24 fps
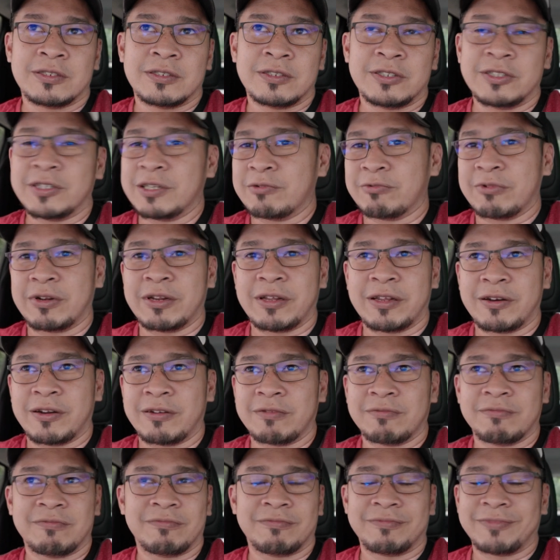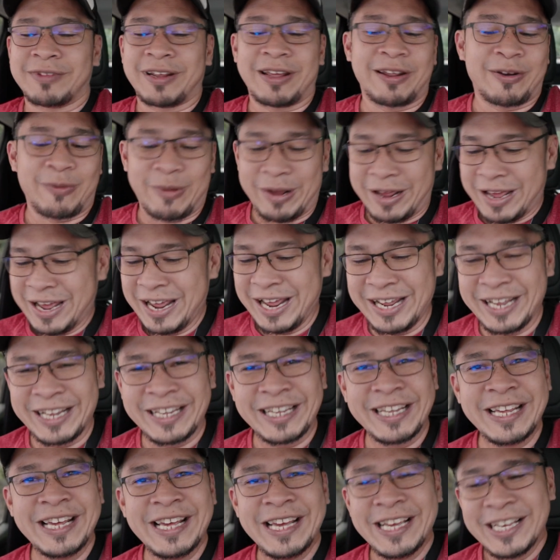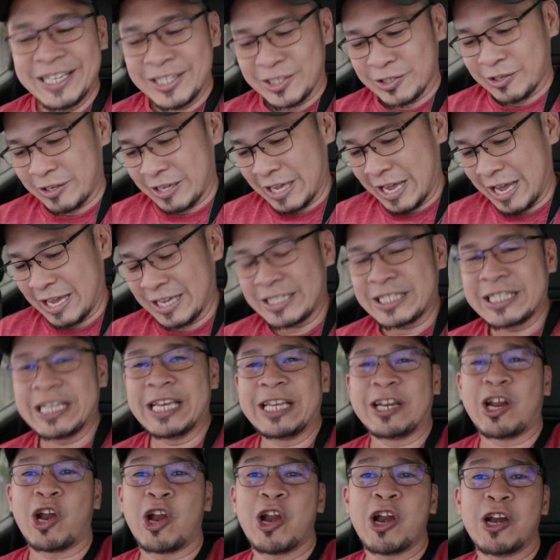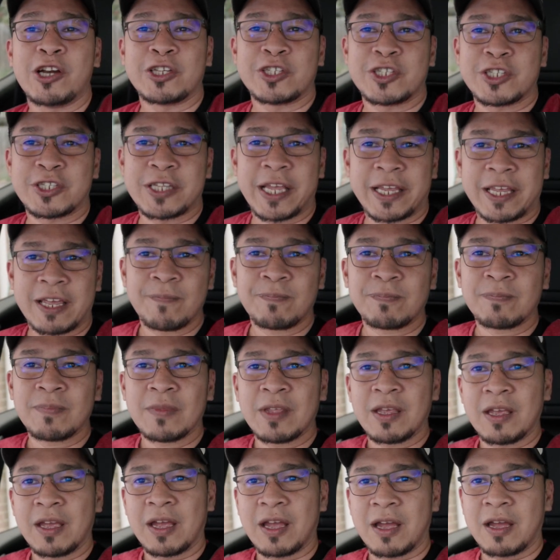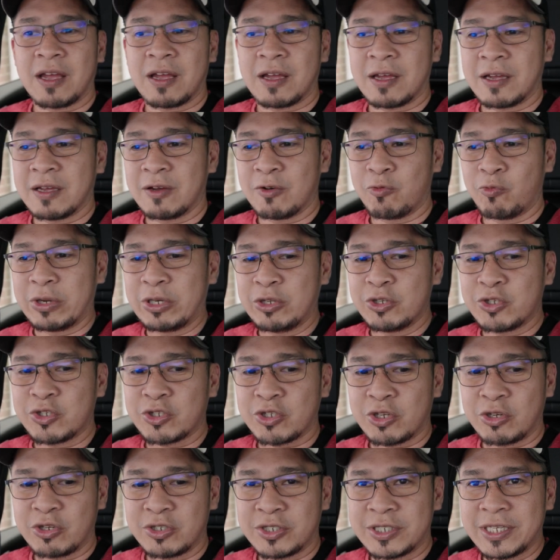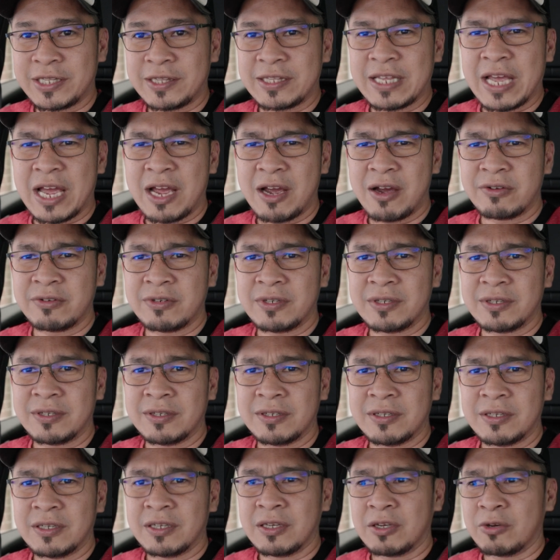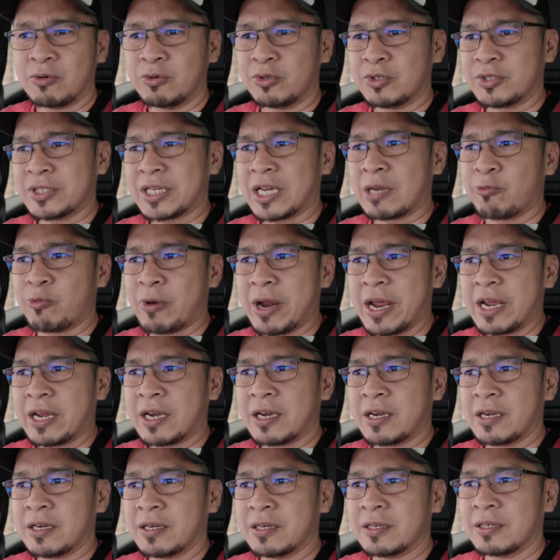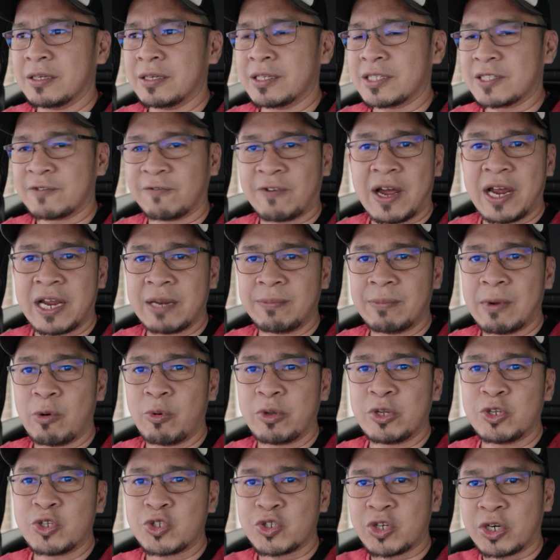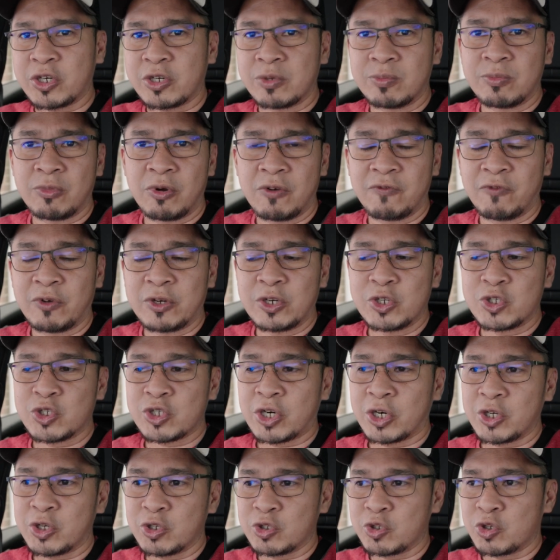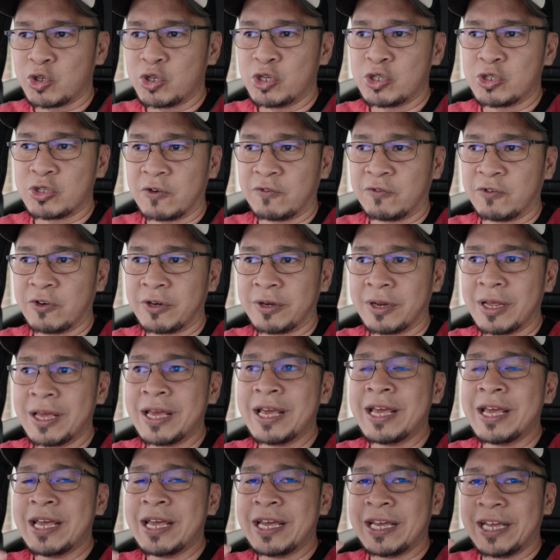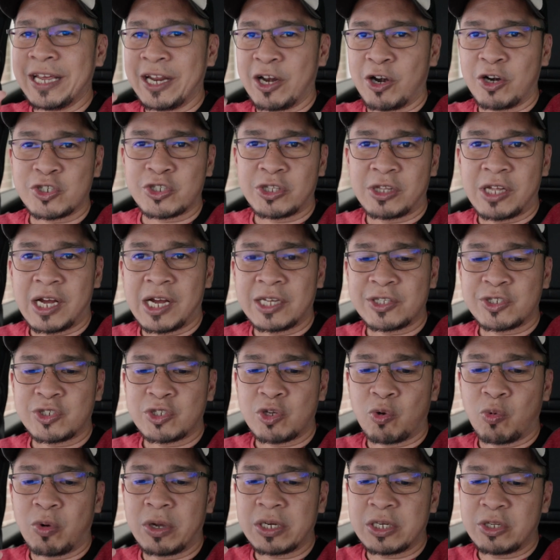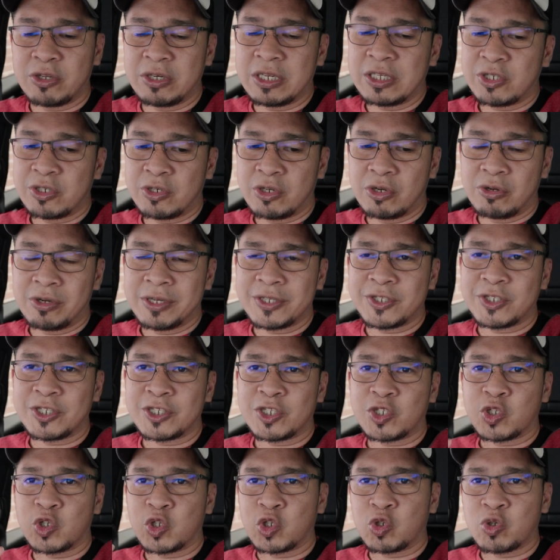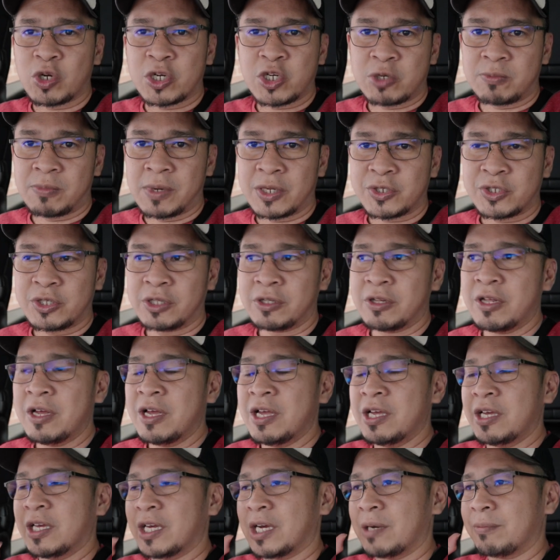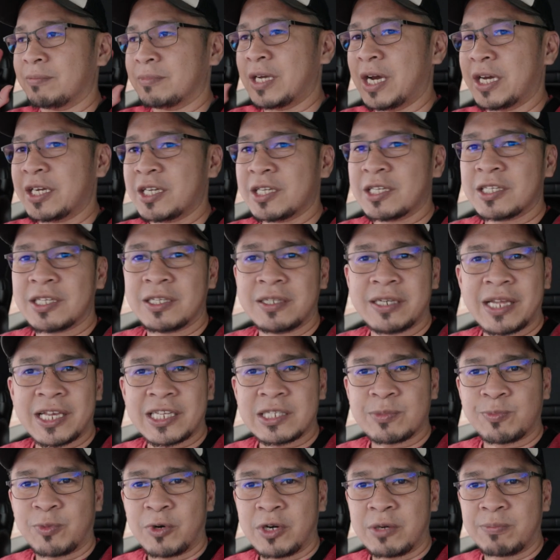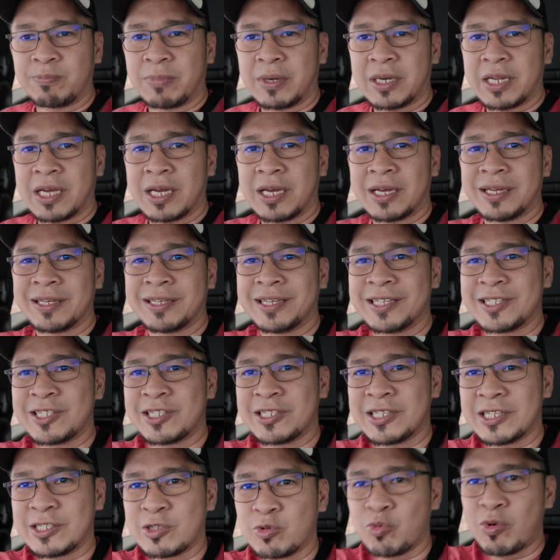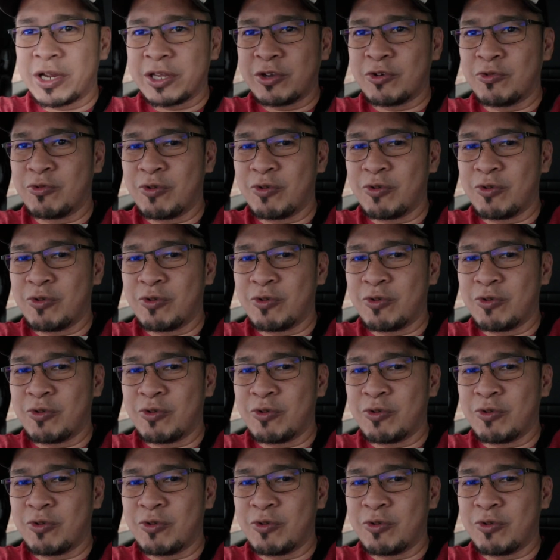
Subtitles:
You didn't really know. Anyway, so yeah, it hurts. Like when you sit down, when you take a break, it's fine. But when you start to move, when you start to use your foot, it hurts a lot. So what you need to do is just stretch your muscle. I'm not an expert, but it's what you.